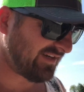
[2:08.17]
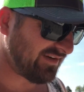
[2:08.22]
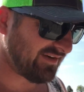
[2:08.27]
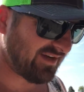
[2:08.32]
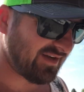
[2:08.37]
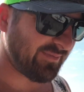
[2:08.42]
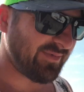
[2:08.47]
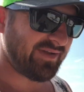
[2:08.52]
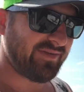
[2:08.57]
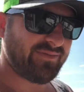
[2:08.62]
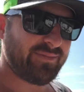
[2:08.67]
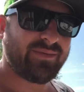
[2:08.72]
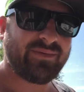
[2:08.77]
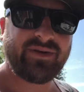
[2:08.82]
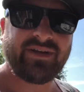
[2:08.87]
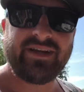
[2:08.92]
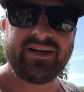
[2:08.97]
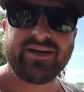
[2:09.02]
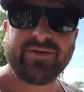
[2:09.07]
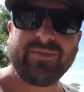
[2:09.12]
You're not gonna be able
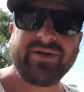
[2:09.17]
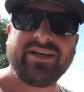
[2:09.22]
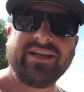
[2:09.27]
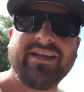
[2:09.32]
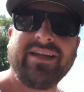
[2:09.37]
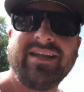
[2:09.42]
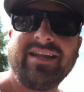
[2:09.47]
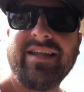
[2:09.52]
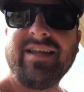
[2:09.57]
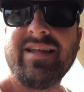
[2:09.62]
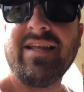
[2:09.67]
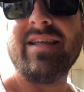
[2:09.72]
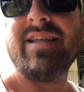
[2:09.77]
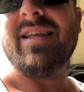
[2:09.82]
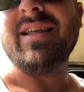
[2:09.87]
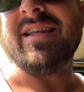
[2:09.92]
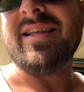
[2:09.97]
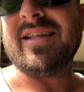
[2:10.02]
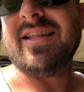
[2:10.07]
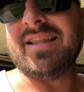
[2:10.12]
to hear me.
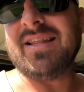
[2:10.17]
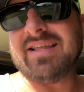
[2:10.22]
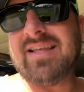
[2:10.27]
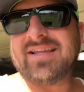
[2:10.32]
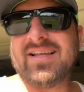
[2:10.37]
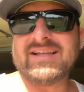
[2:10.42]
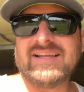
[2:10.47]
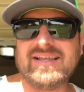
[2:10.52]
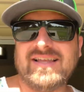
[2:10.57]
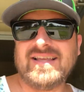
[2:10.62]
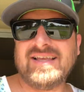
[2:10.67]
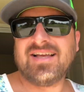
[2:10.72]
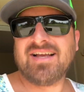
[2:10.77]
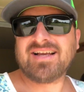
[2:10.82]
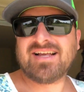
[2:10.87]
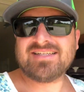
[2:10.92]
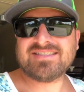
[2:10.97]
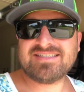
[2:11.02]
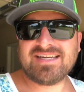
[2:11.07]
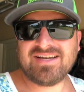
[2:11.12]
I
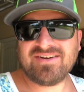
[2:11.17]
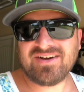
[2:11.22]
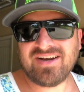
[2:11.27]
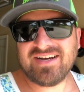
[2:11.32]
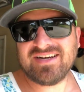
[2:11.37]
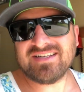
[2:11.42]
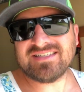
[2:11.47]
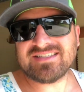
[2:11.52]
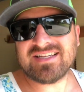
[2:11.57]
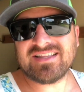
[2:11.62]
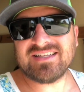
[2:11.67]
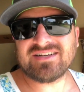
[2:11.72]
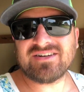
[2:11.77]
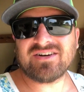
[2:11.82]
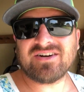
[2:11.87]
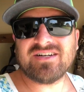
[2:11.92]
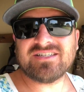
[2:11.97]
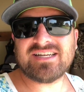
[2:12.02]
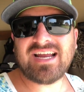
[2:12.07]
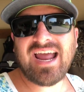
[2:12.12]
gotta stand right here inside the
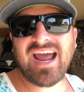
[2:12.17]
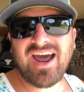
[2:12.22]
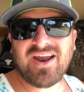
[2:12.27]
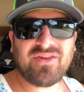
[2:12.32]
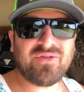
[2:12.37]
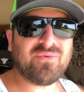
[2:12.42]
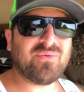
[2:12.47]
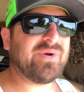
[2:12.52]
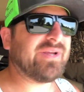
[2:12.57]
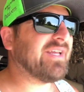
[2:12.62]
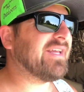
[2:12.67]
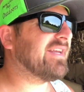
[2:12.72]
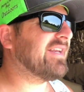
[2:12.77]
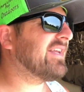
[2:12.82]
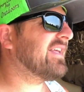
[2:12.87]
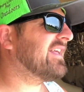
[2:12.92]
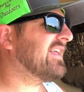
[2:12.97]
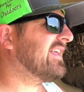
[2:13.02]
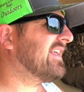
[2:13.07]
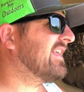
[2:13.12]
garage, out of the wind.
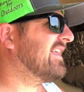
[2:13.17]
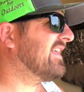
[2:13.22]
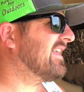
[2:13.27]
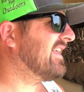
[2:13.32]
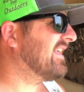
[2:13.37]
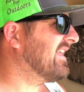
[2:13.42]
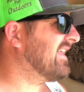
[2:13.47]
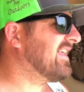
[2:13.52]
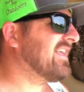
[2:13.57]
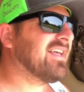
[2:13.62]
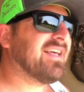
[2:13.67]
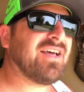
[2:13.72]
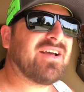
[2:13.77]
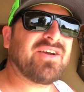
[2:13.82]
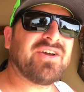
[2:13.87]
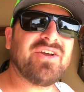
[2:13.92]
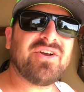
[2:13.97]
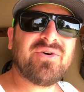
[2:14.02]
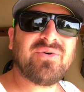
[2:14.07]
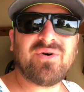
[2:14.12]

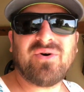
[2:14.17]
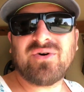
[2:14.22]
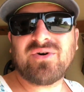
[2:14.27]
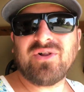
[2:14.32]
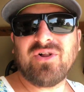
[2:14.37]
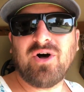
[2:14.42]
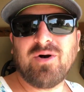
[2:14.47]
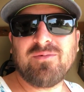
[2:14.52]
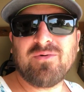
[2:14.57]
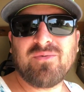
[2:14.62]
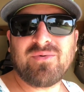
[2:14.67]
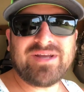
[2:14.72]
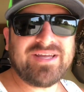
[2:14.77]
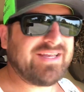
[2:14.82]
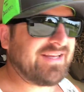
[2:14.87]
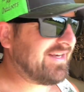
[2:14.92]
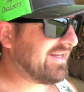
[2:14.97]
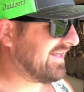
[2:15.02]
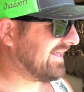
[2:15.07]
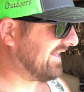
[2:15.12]
Good old Oklahoma
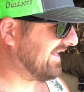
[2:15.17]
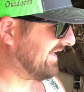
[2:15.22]
wind.